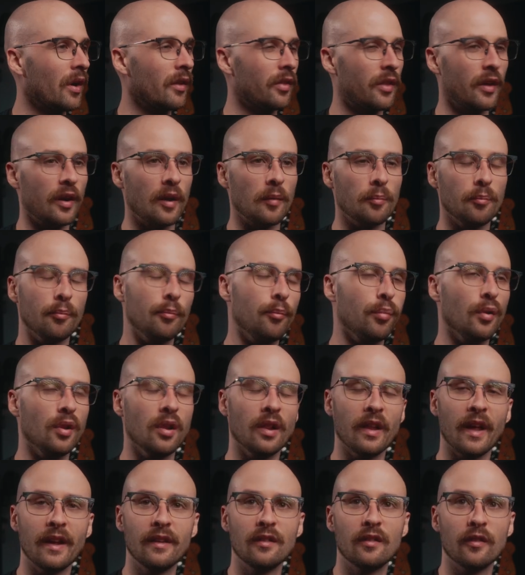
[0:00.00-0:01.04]
They're
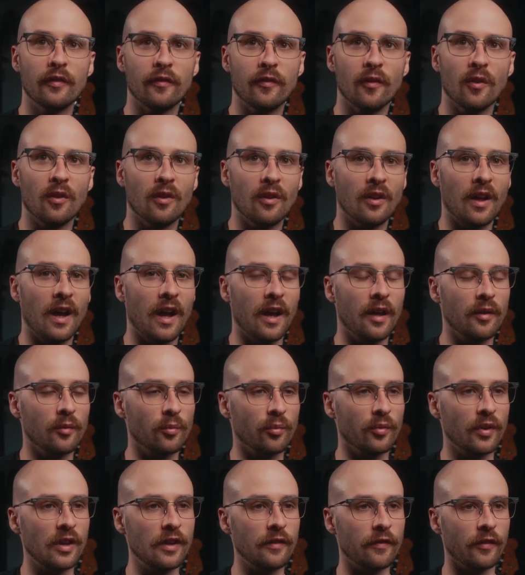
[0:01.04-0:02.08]
plentiful on
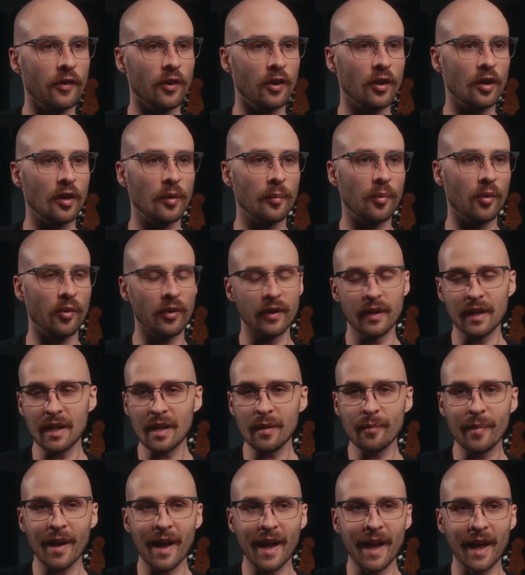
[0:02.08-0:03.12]
Reverb or
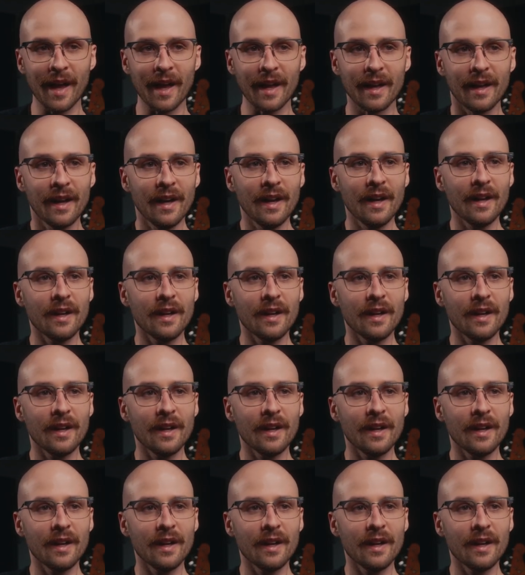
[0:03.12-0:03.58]
eBay.